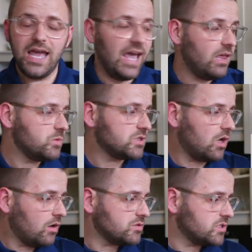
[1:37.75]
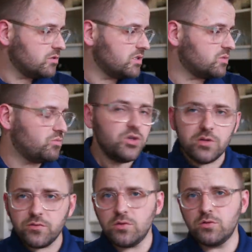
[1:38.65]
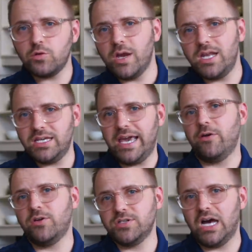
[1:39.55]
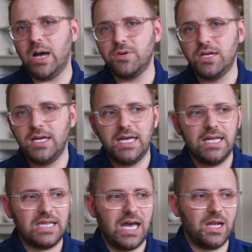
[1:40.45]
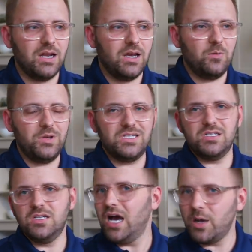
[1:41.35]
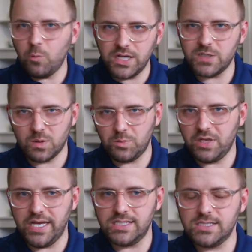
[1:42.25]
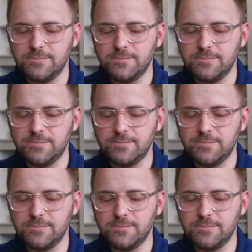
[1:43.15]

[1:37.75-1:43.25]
And there was also this beautiful granite countertop that we did not want to replace.